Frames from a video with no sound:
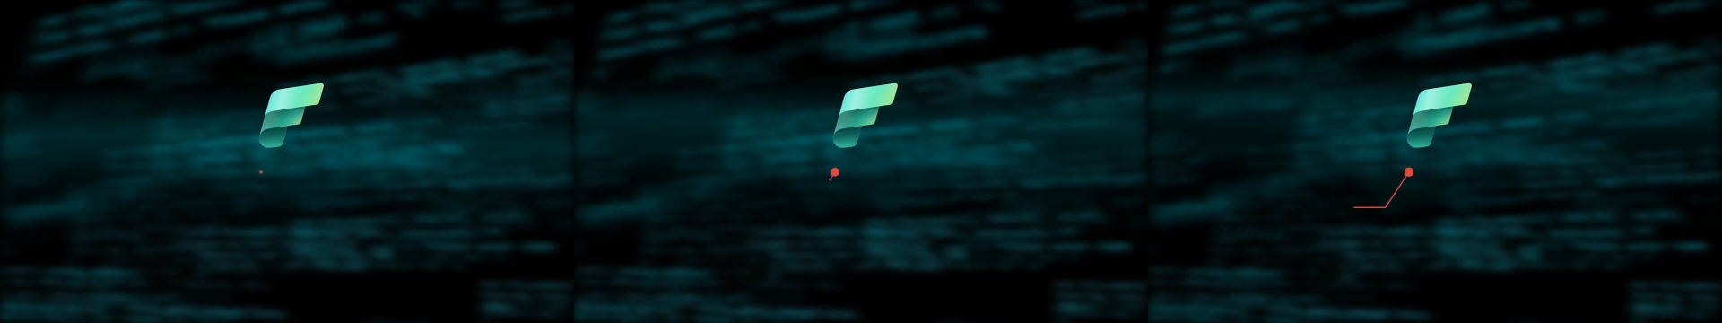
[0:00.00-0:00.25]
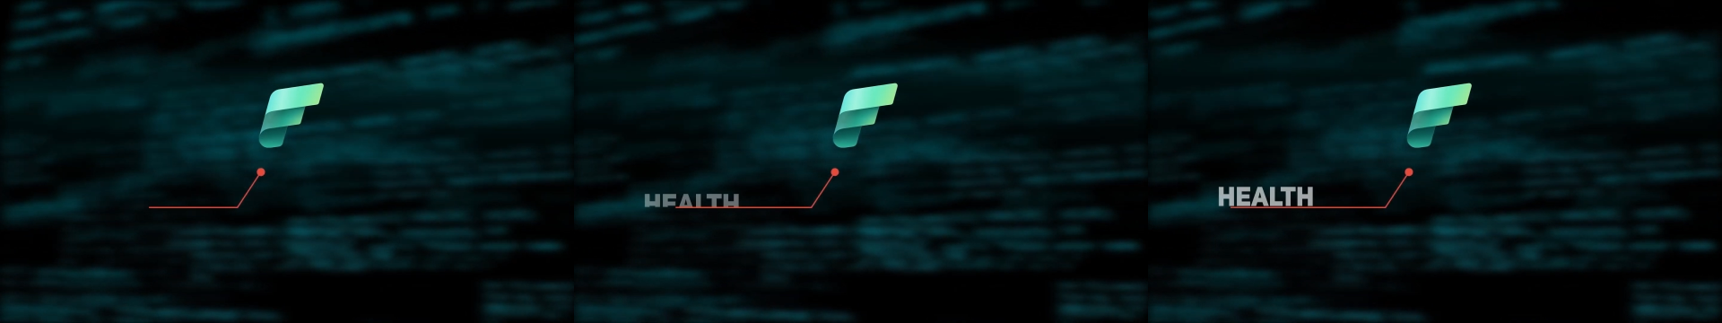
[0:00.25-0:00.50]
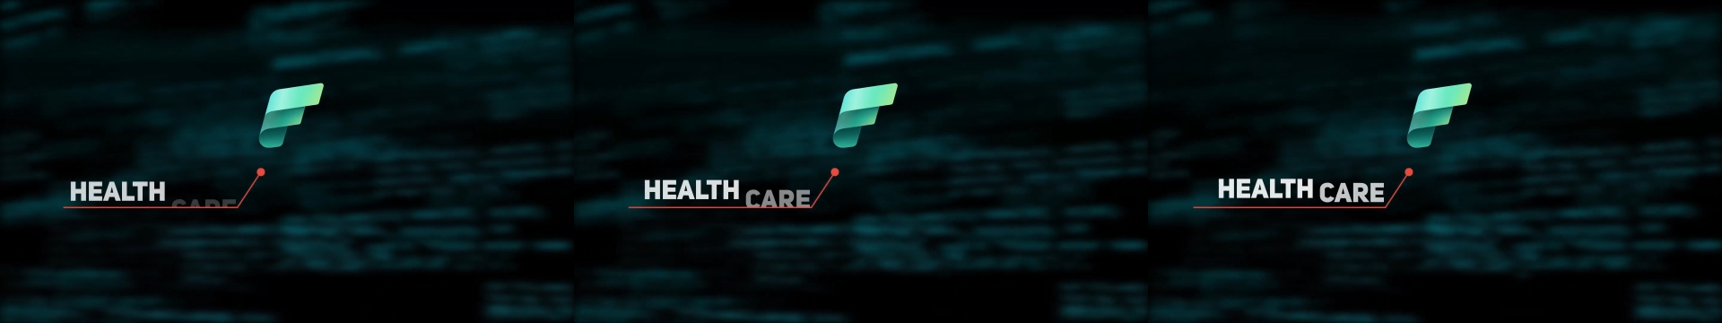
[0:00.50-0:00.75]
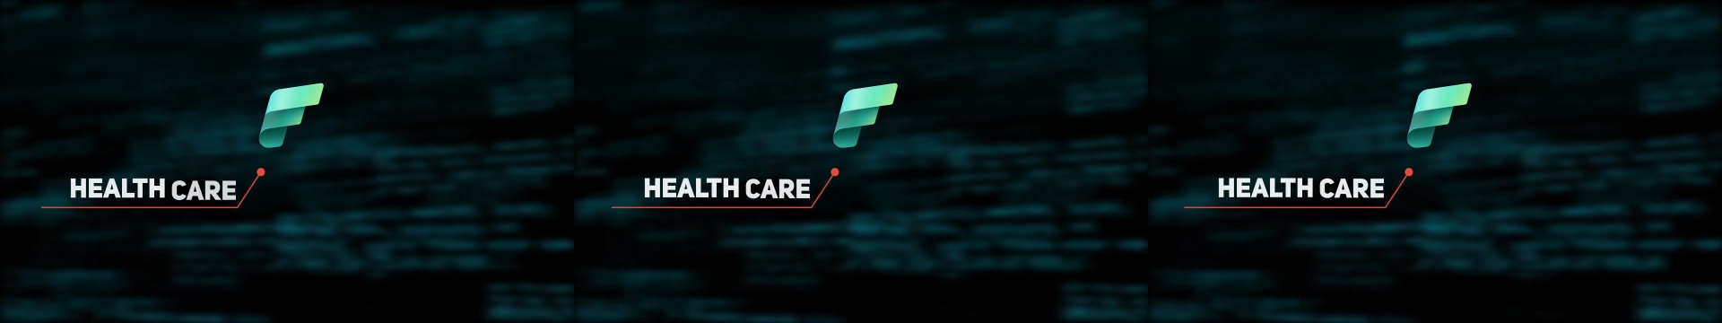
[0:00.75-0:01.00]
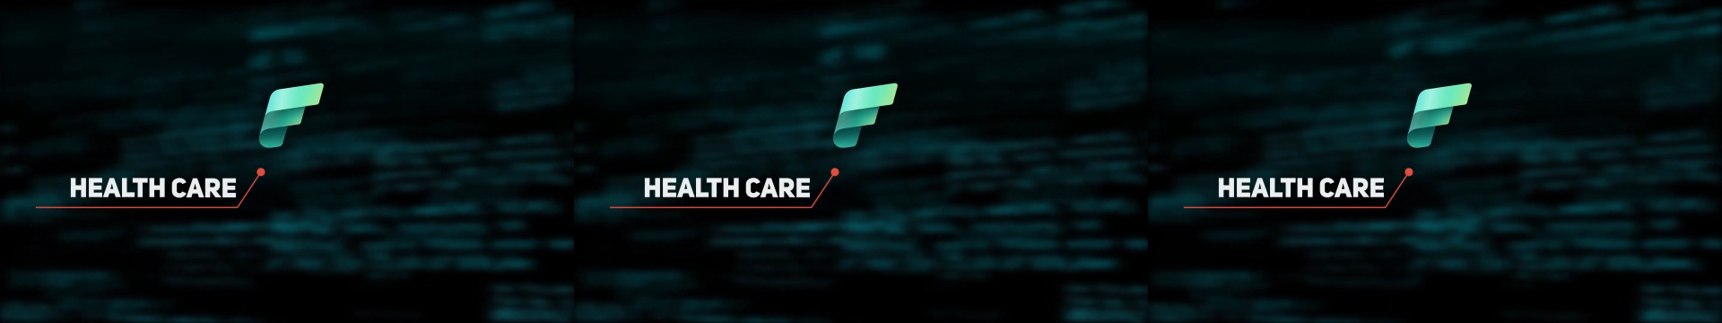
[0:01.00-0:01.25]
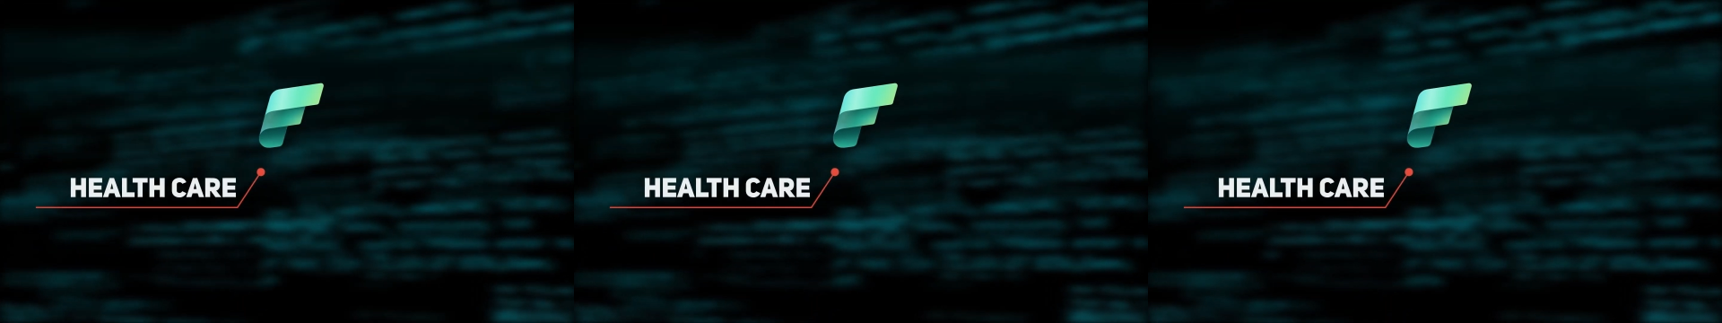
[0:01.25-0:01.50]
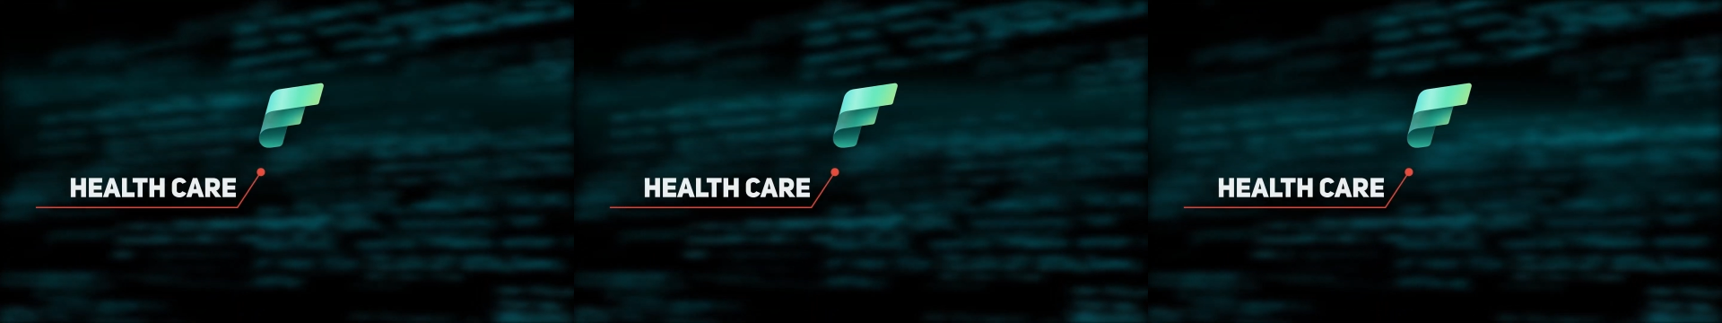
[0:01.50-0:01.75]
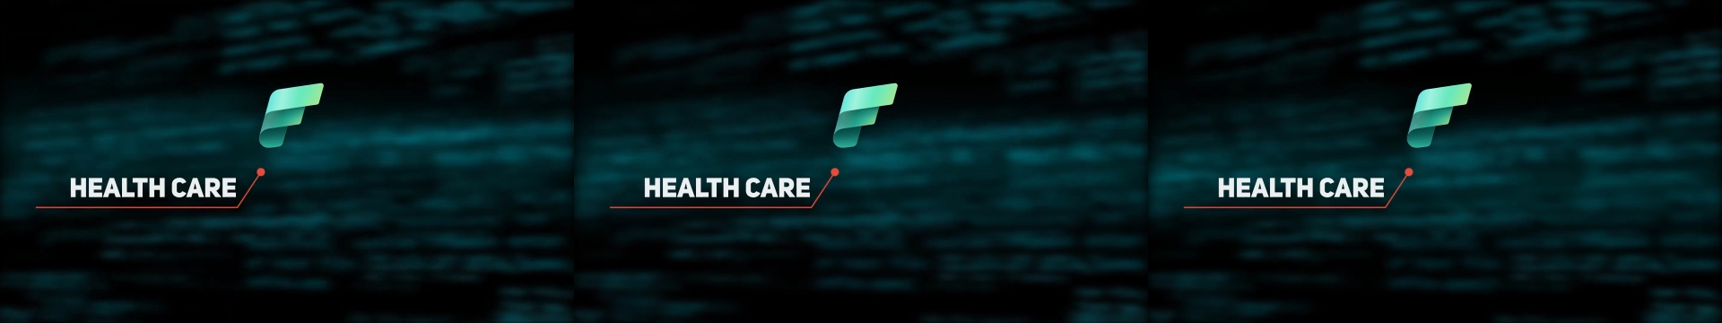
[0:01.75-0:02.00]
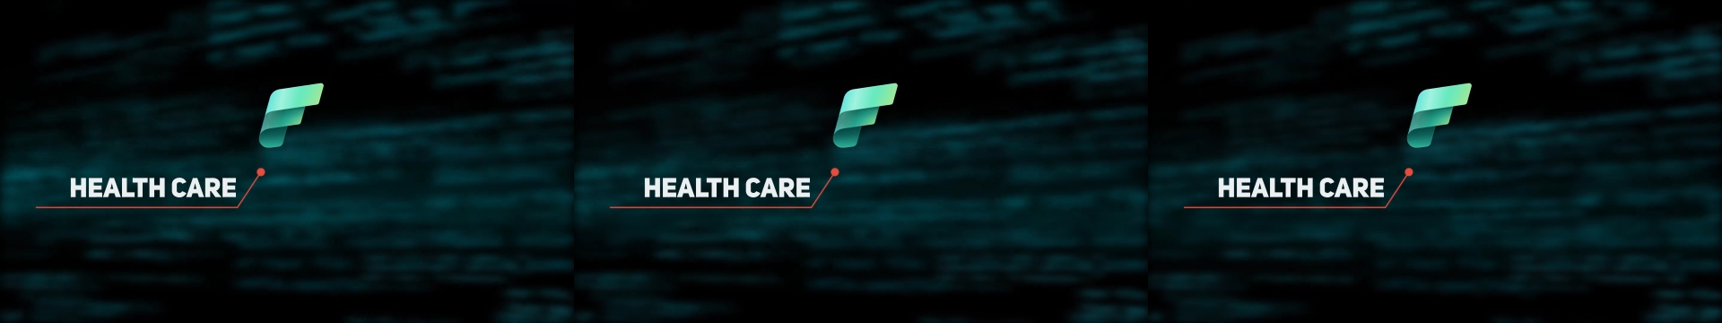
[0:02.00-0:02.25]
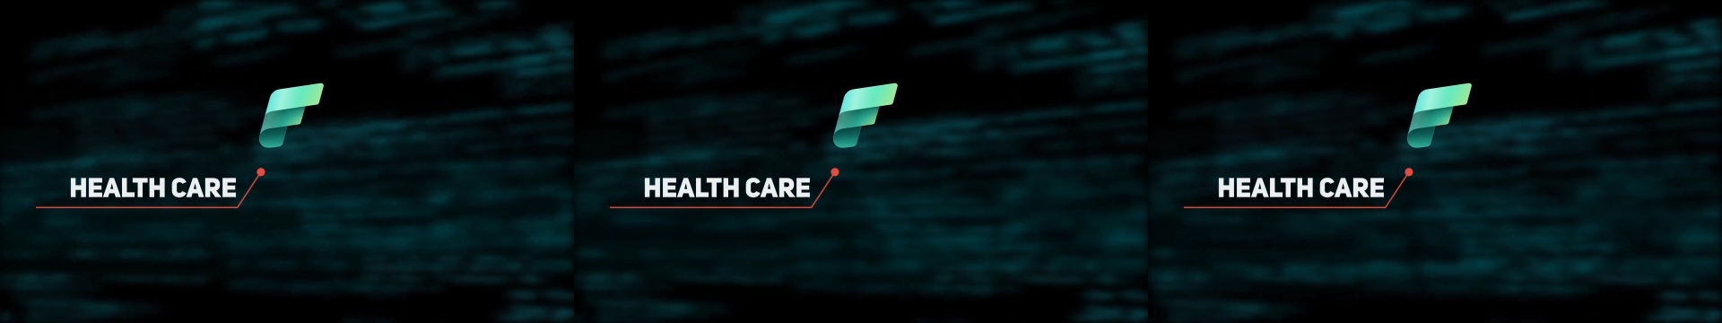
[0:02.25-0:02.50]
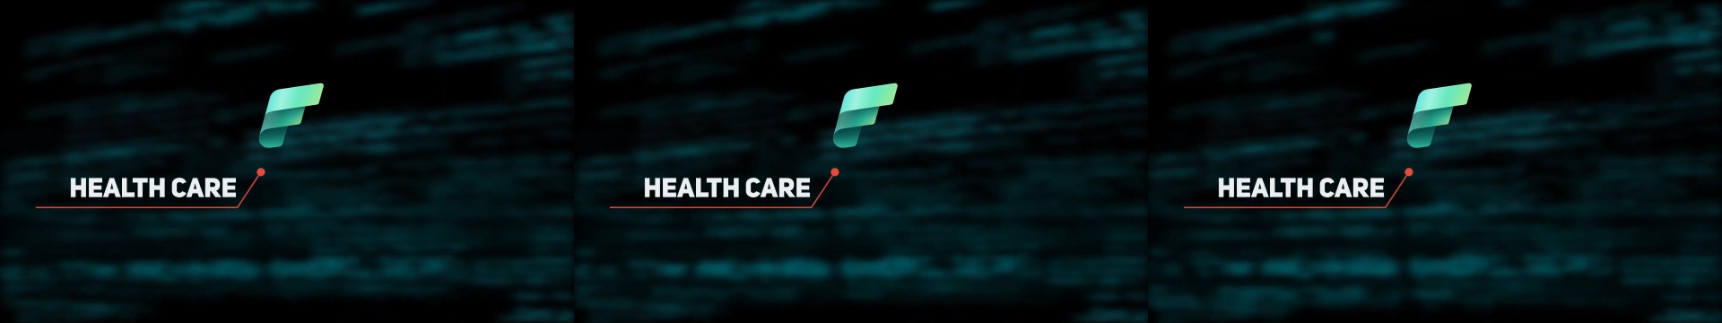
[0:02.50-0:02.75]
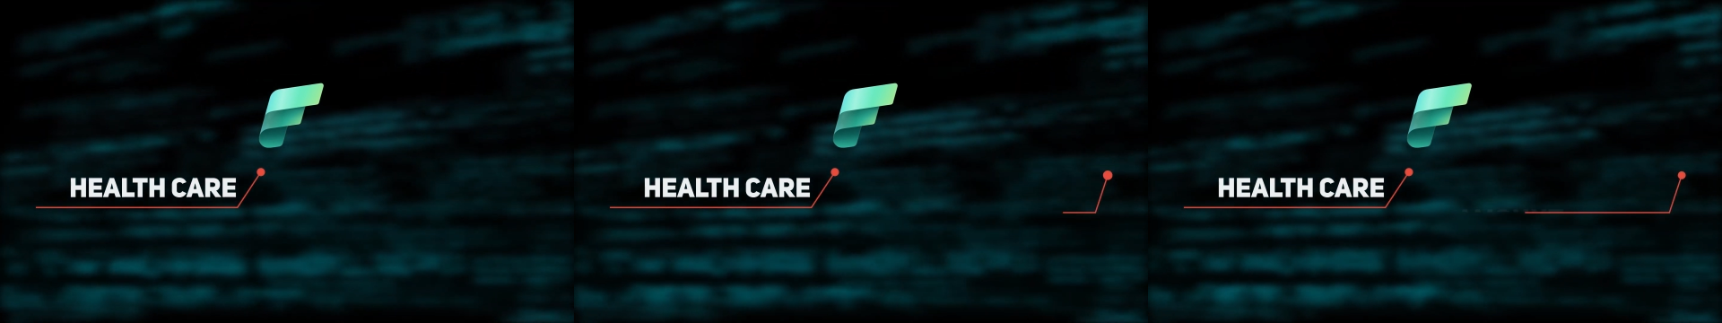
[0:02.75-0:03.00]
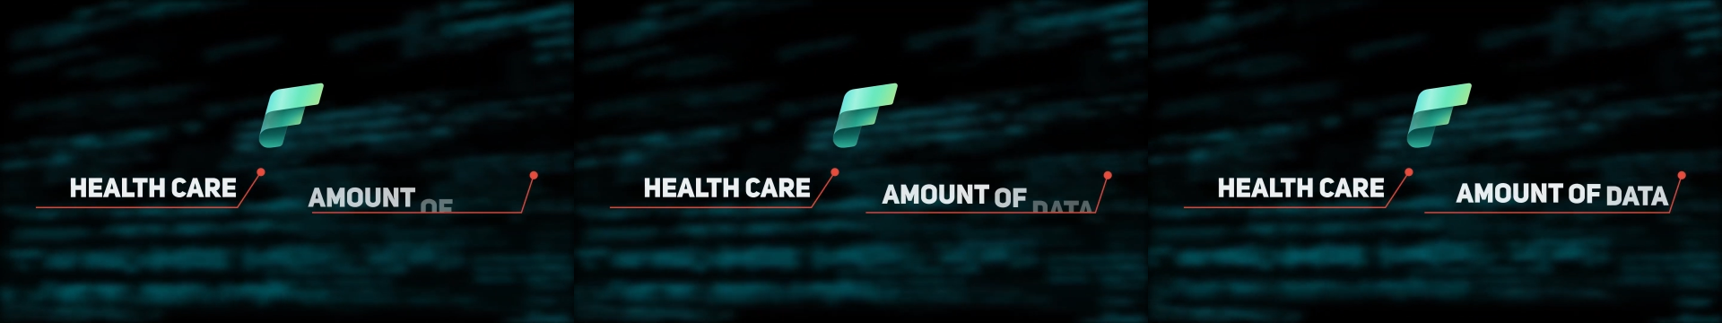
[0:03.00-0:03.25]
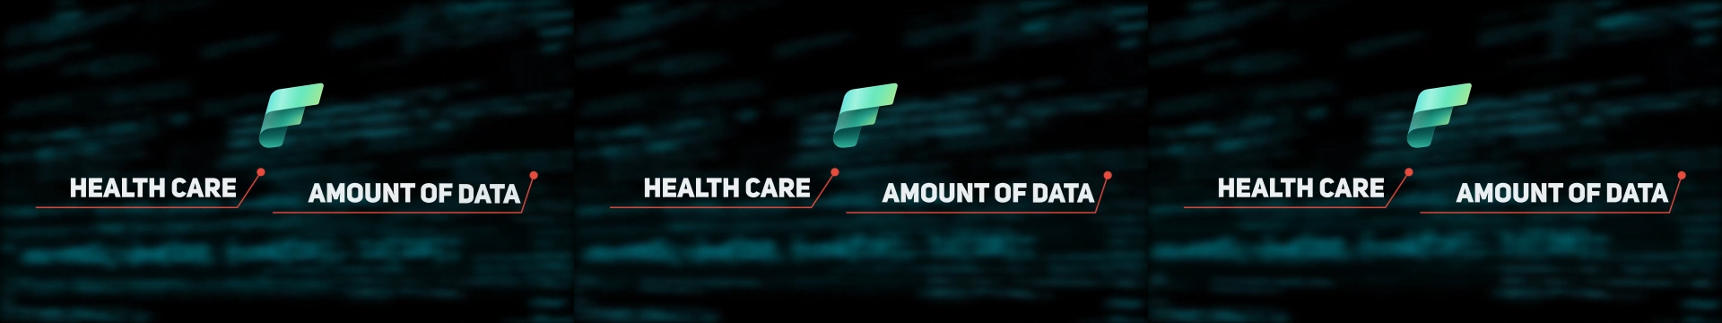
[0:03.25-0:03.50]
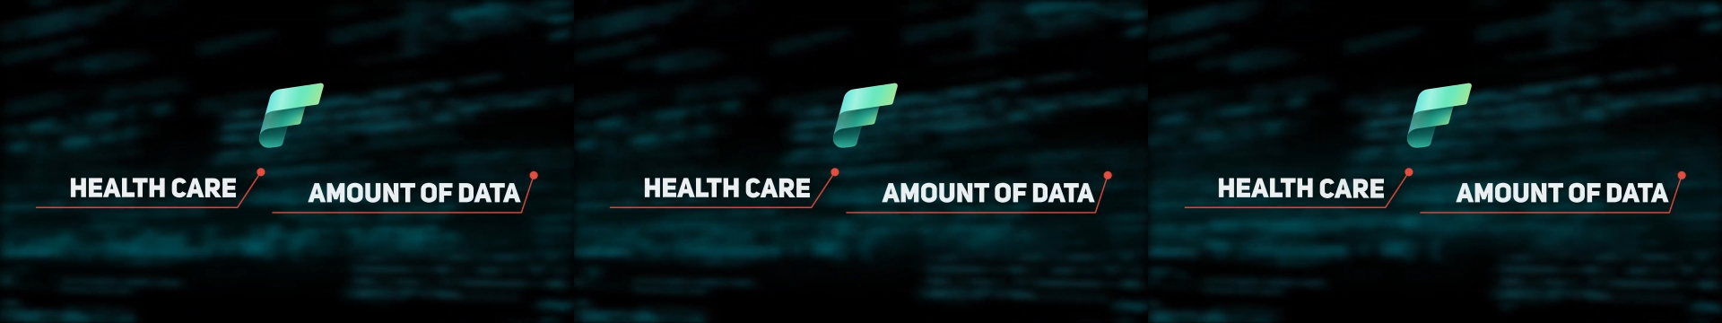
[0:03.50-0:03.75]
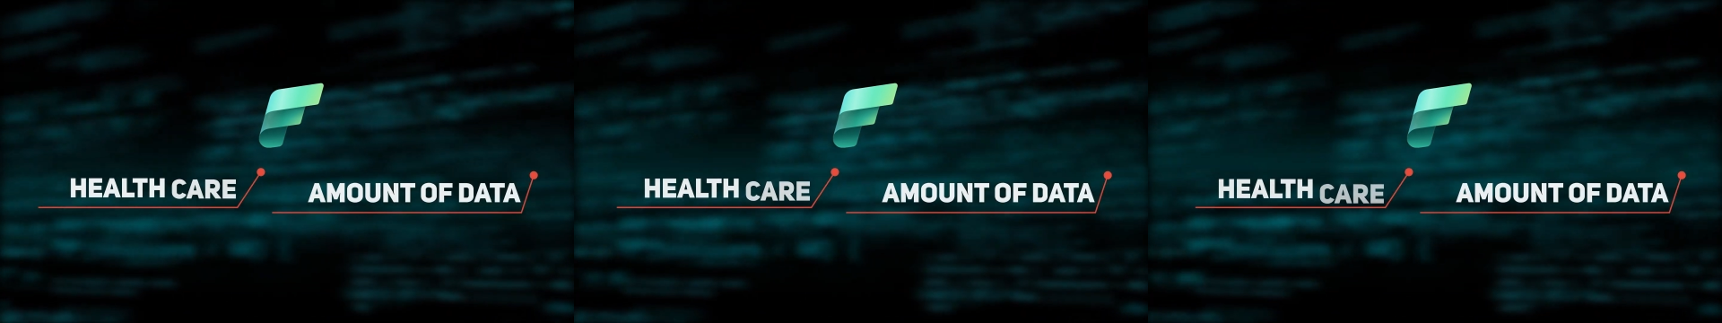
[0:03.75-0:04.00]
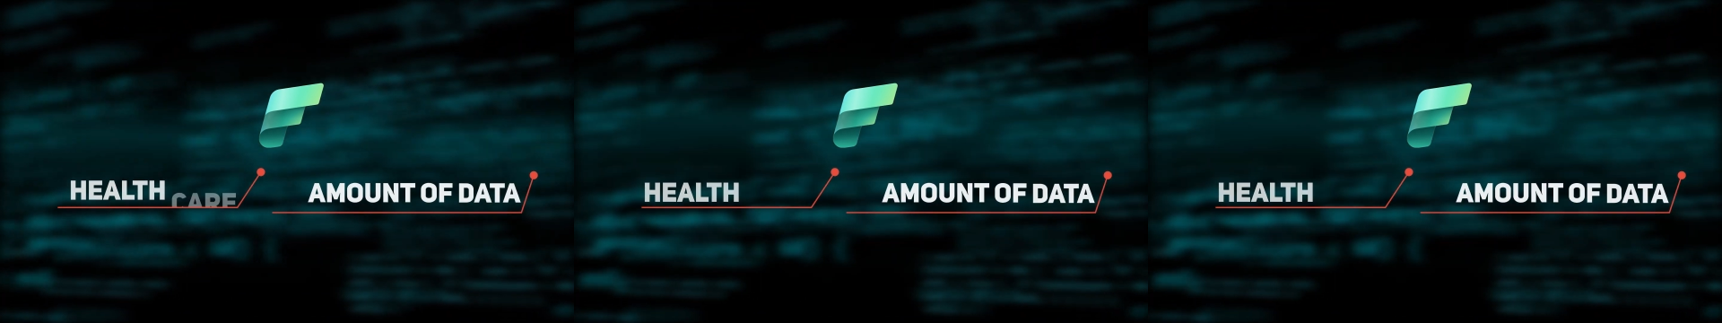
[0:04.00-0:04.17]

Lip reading: No face is visible, so there are no lips to read.